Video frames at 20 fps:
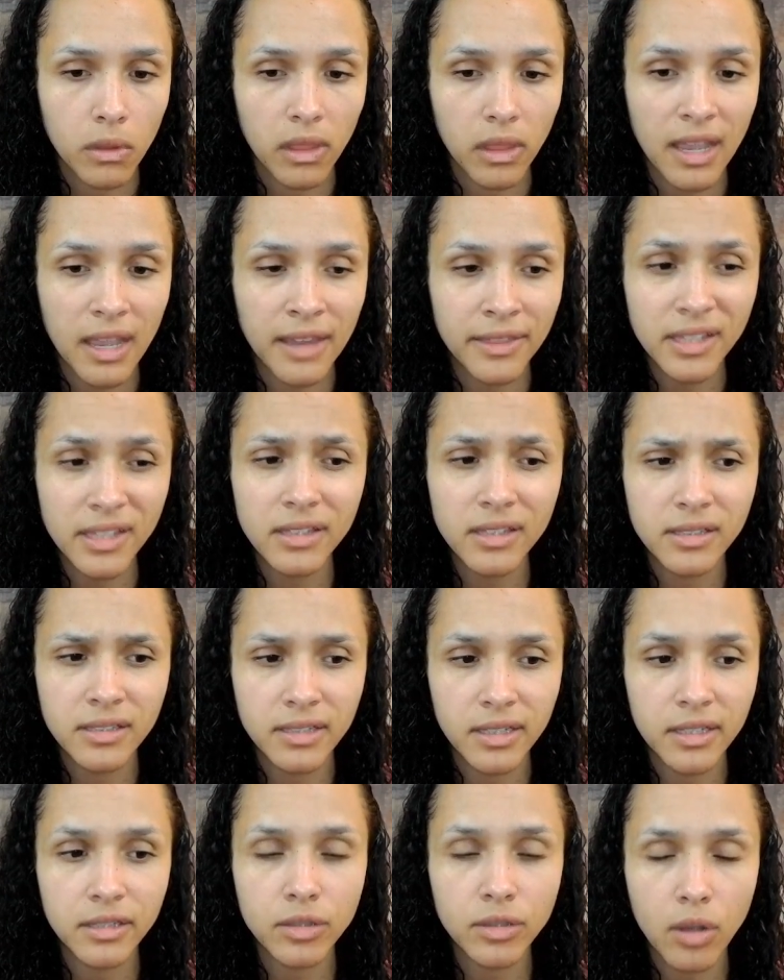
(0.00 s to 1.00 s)
I think these
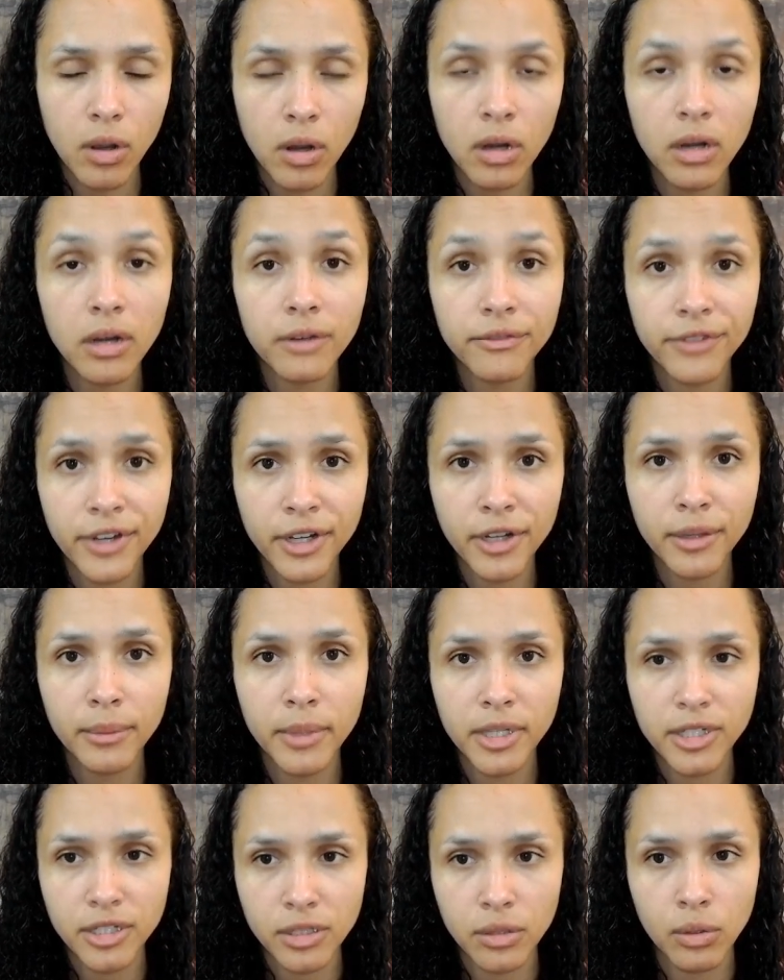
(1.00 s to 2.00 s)
things are very
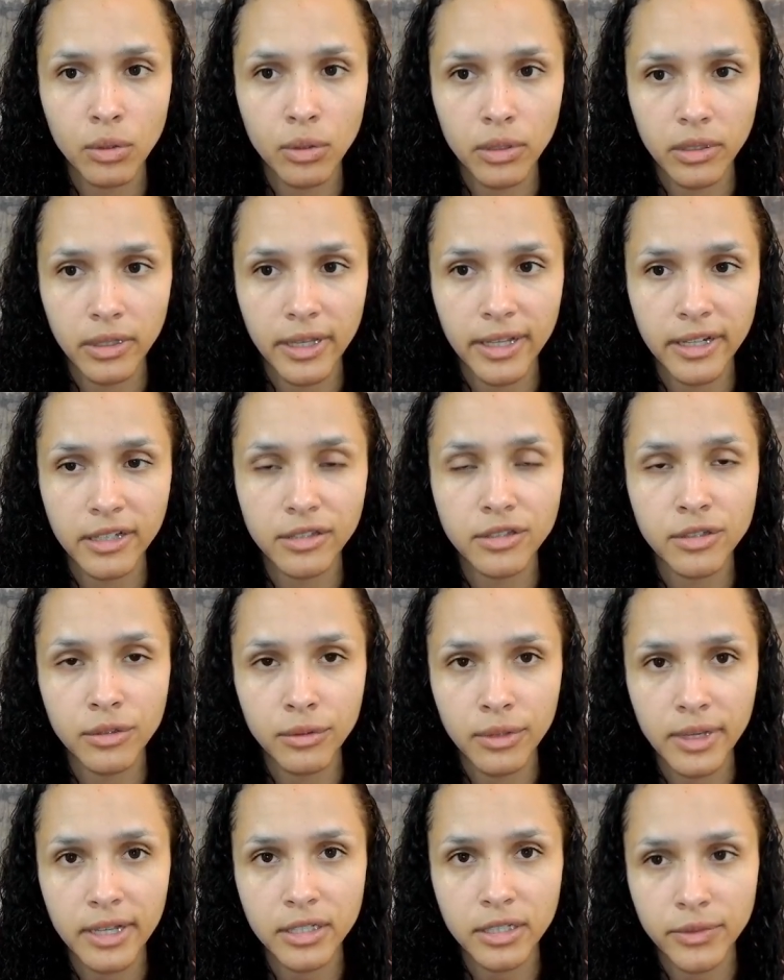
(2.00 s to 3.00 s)
much correlated to
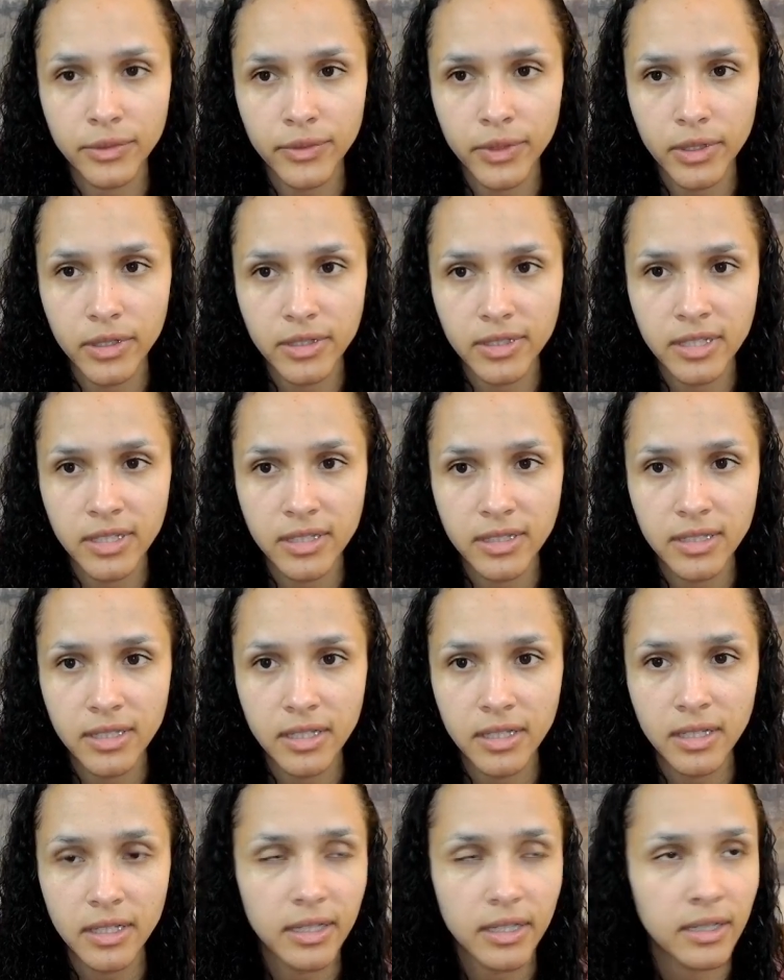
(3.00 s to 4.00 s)
the extroverted
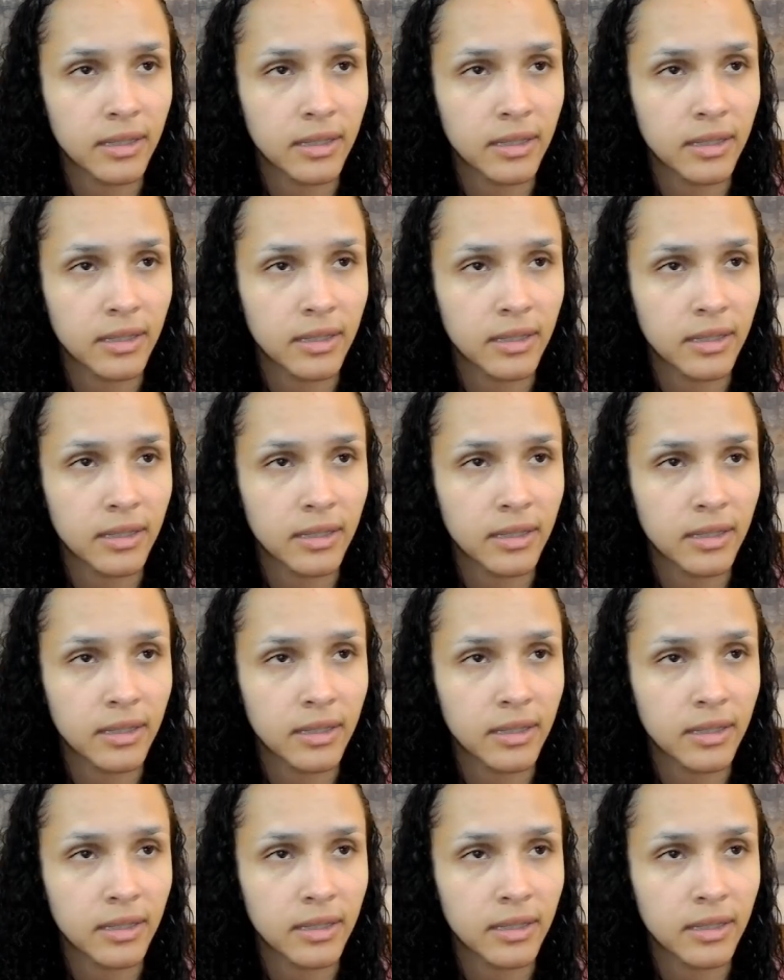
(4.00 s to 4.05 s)
sensing.